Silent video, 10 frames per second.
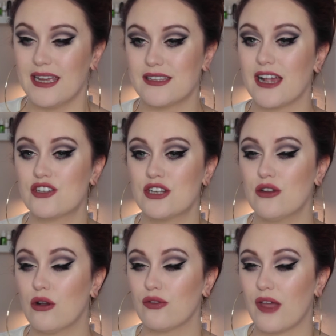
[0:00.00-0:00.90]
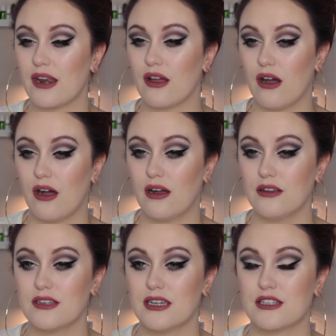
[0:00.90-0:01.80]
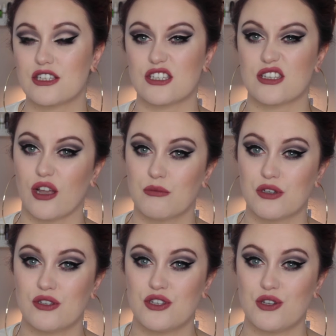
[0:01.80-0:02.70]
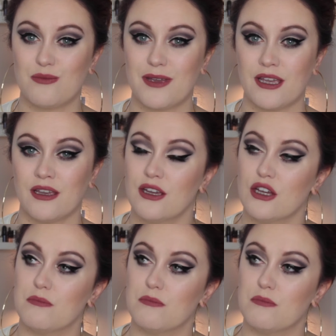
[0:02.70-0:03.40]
It's actually not that hard, it's just time consuming,